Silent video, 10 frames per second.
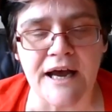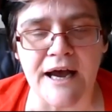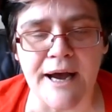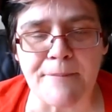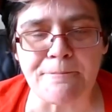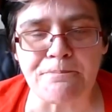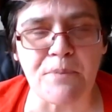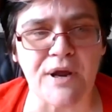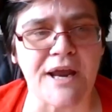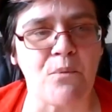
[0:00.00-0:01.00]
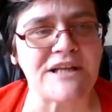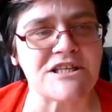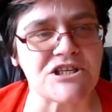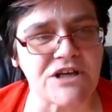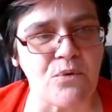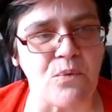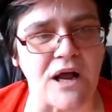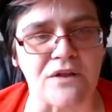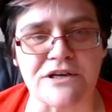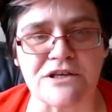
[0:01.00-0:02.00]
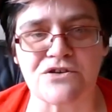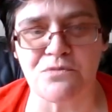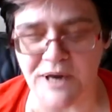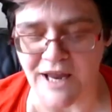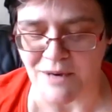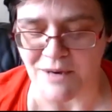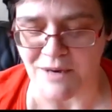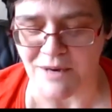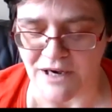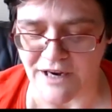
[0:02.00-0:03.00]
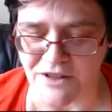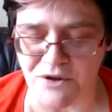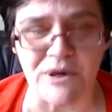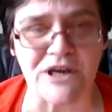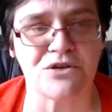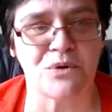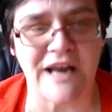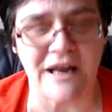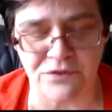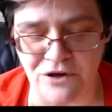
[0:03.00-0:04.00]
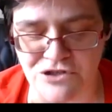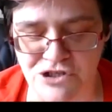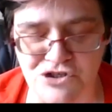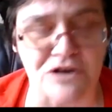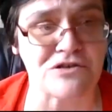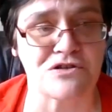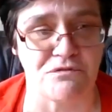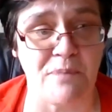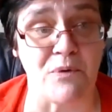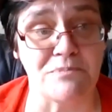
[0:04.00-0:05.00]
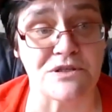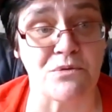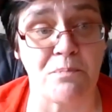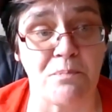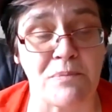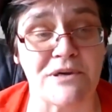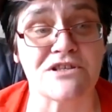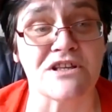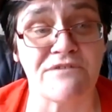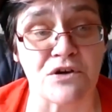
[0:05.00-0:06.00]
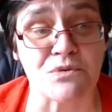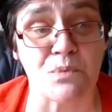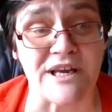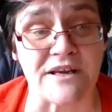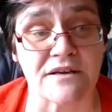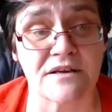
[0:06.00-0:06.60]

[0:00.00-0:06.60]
but it went so well that it soon became clear that we could do an anthology just of poems that were published in the first week